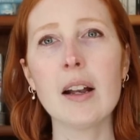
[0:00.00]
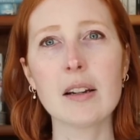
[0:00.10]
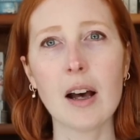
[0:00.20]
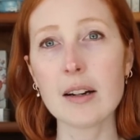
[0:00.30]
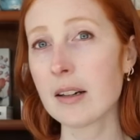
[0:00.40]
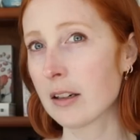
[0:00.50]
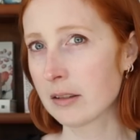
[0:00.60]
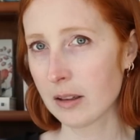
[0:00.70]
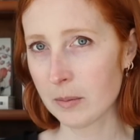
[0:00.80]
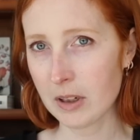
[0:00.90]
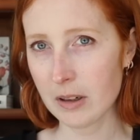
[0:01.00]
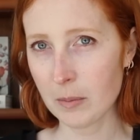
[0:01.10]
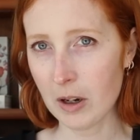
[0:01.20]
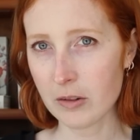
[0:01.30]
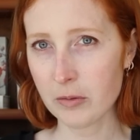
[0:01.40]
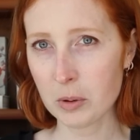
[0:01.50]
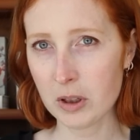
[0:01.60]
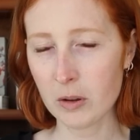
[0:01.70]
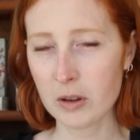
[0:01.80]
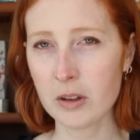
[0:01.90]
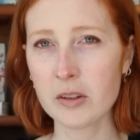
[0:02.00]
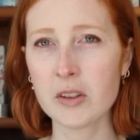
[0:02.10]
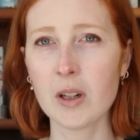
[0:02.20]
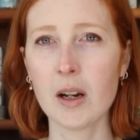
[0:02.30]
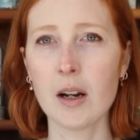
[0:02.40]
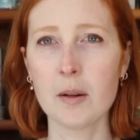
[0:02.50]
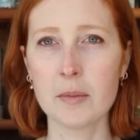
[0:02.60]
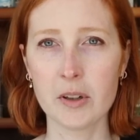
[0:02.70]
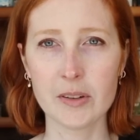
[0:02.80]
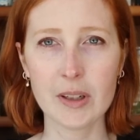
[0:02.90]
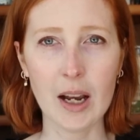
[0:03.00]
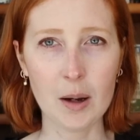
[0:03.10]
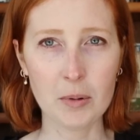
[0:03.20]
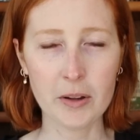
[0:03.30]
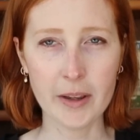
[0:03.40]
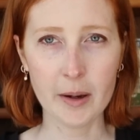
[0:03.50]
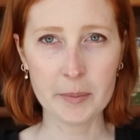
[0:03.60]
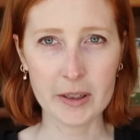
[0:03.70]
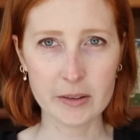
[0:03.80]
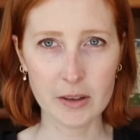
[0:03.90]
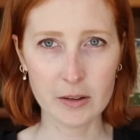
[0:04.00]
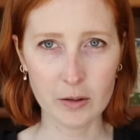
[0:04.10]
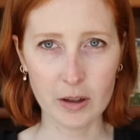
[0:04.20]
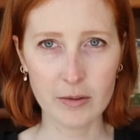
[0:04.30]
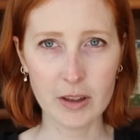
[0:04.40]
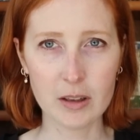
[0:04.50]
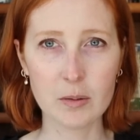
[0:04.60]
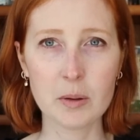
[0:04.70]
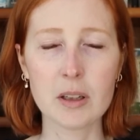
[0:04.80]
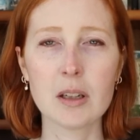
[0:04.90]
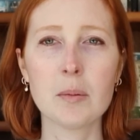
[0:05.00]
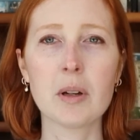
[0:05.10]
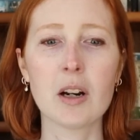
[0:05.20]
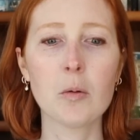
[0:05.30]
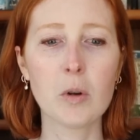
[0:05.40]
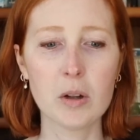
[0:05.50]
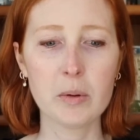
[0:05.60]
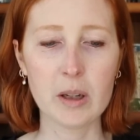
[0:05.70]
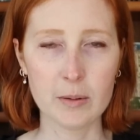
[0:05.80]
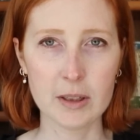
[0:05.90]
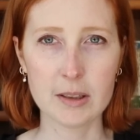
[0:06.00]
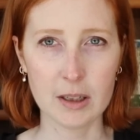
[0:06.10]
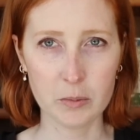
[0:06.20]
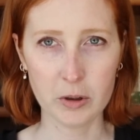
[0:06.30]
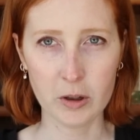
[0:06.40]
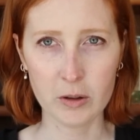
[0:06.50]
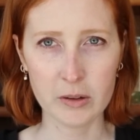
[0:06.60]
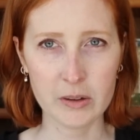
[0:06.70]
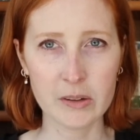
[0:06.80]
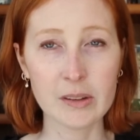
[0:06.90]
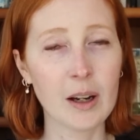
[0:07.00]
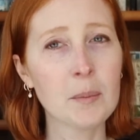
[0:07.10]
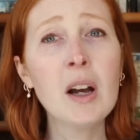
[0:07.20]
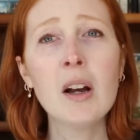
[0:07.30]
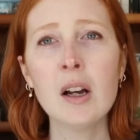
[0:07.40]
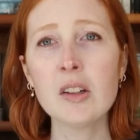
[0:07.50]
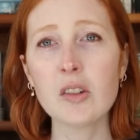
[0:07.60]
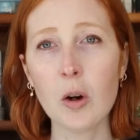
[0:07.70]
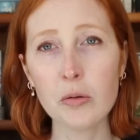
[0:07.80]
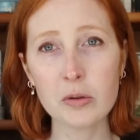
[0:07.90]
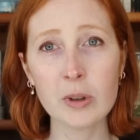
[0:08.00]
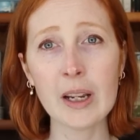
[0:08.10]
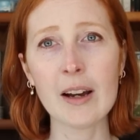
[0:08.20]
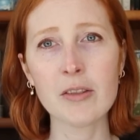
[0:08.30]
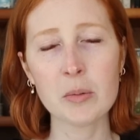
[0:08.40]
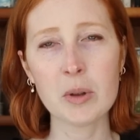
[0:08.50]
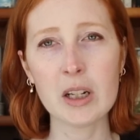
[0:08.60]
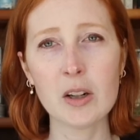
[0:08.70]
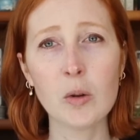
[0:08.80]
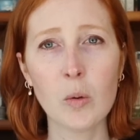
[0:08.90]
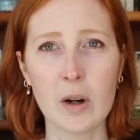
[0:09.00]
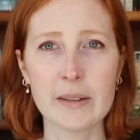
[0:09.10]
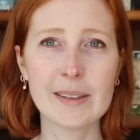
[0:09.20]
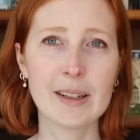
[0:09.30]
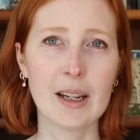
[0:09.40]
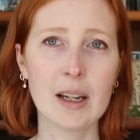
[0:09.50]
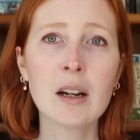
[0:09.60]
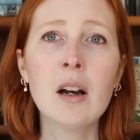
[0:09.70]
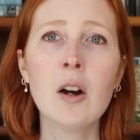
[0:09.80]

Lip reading: Not an unlimited amount of pre-orders. There's a cap on that based on thread availability, but I will be able to take pre-orders this time. So hopefully everybody who wants a kit